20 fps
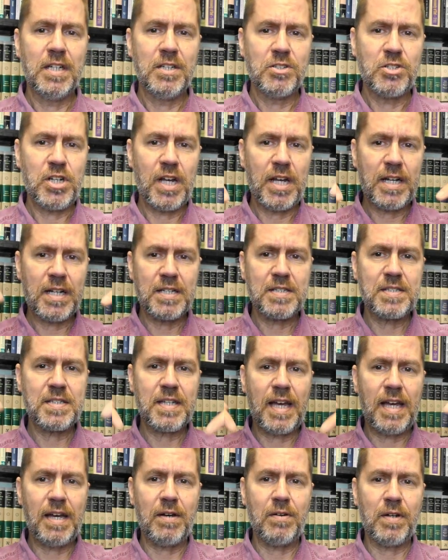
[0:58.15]
Check us
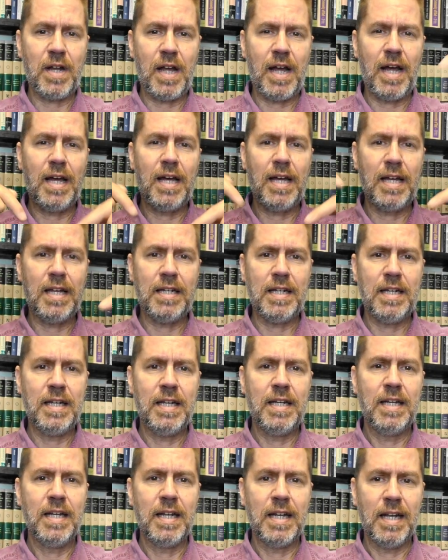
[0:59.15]
out
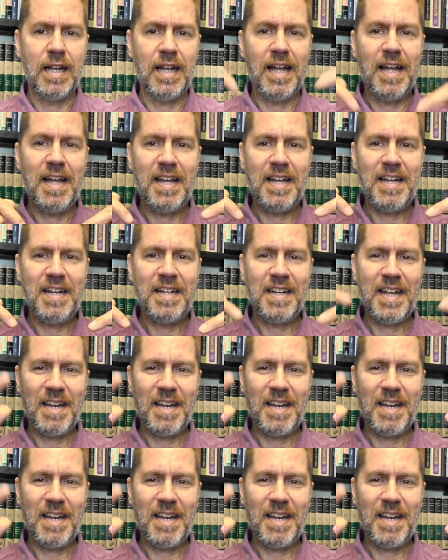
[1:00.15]
online.